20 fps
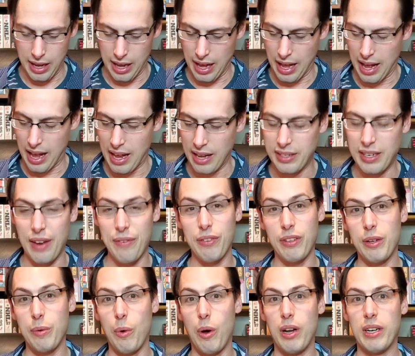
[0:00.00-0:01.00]
Uh,
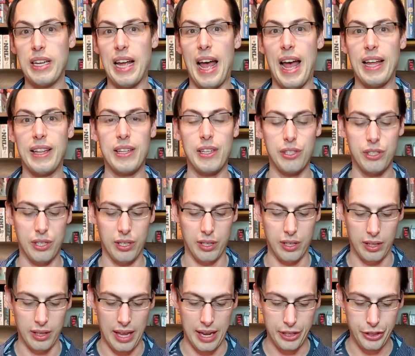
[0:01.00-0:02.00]
definitely wanted to add these to
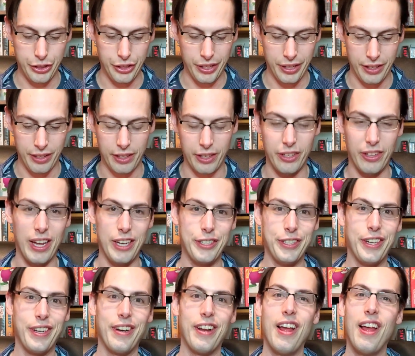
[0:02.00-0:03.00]
collection. the
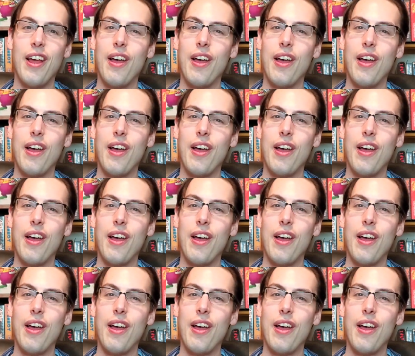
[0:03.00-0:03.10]
collection.